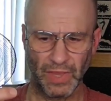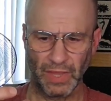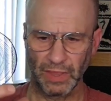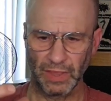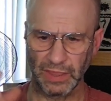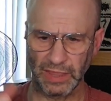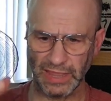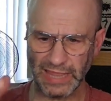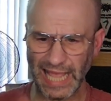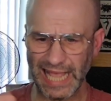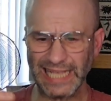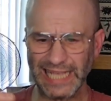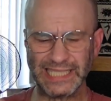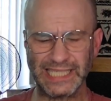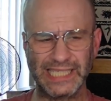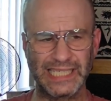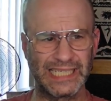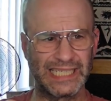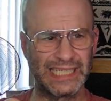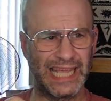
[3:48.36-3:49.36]

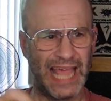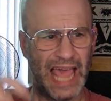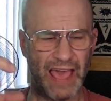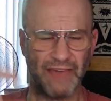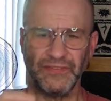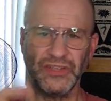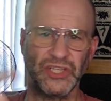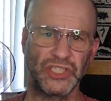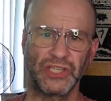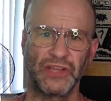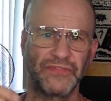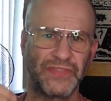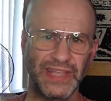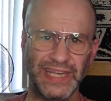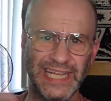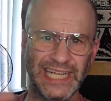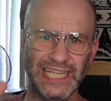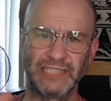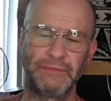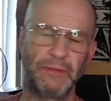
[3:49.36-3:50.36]
less heavy stuff that
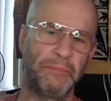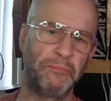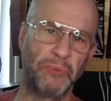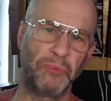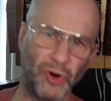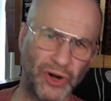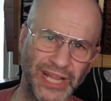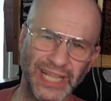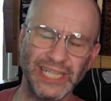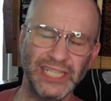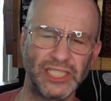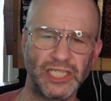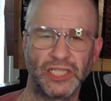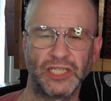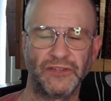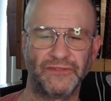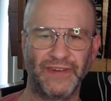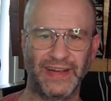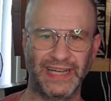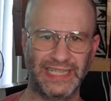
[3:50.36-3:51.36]
needs to be put into
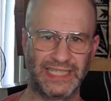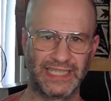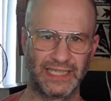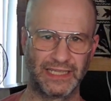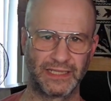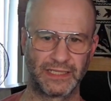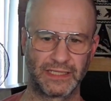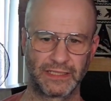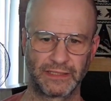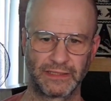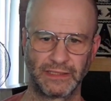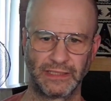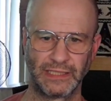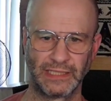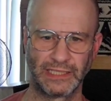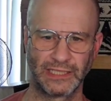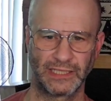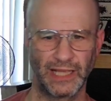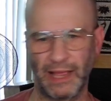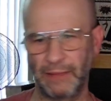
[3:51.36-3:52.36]
devices.
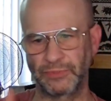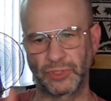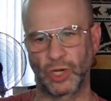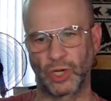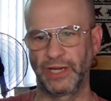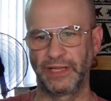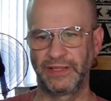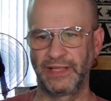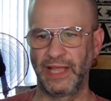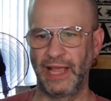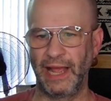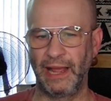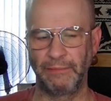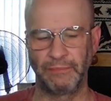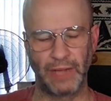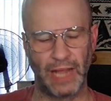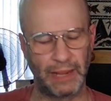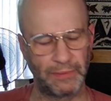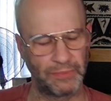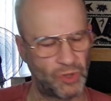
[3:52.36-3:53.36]
I'm sorry,
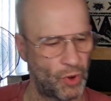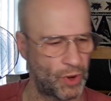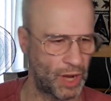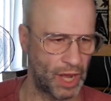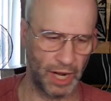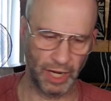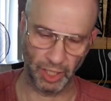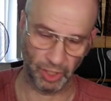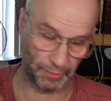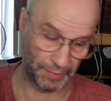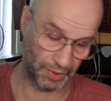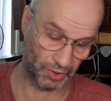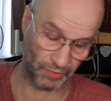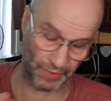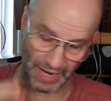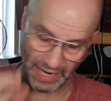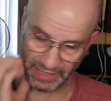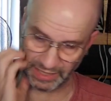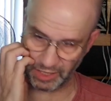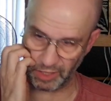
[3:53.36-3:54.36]
I'm going on a little bit of
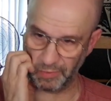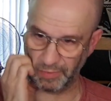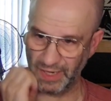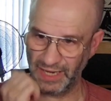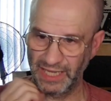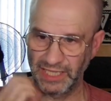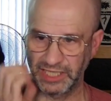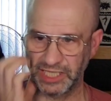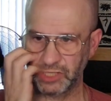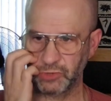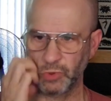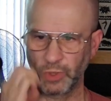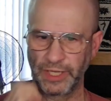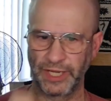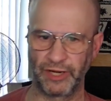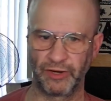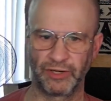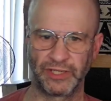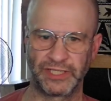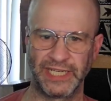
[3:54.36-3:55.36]
rant there, but it just really
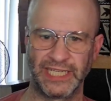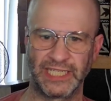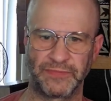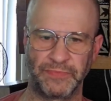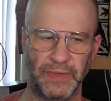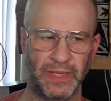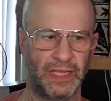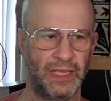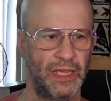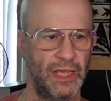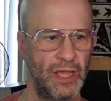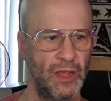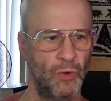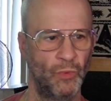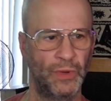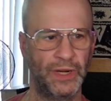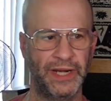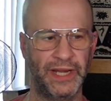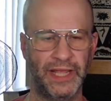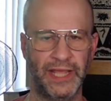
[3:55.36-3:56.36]
irritates me
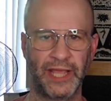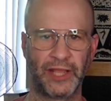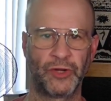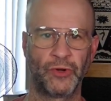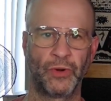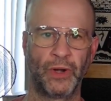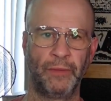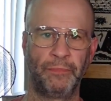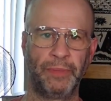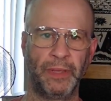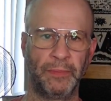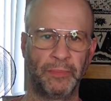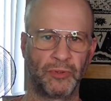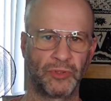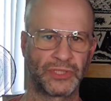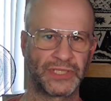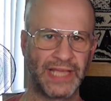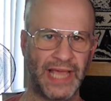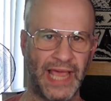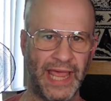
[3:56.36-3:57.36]
when ignorant people
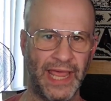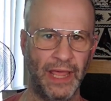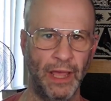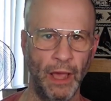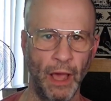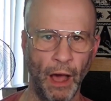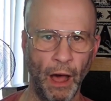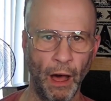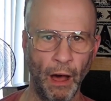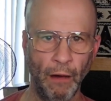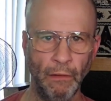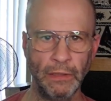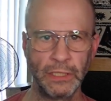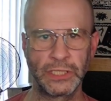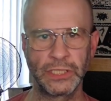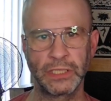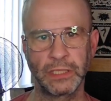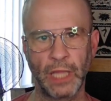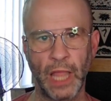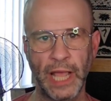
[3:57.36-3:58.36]
say, "Oh,
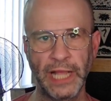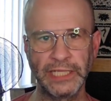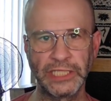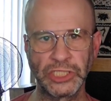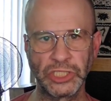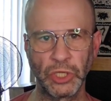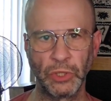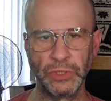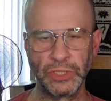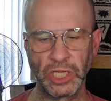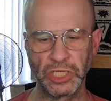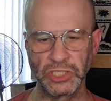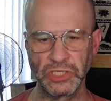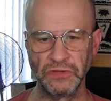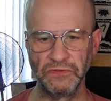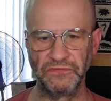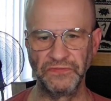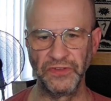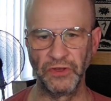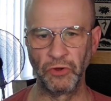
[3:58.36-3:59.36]
it's light, so it
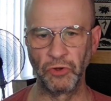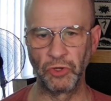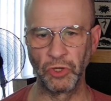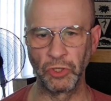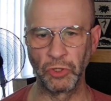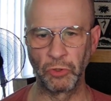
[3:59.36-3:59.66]
doesn't feel good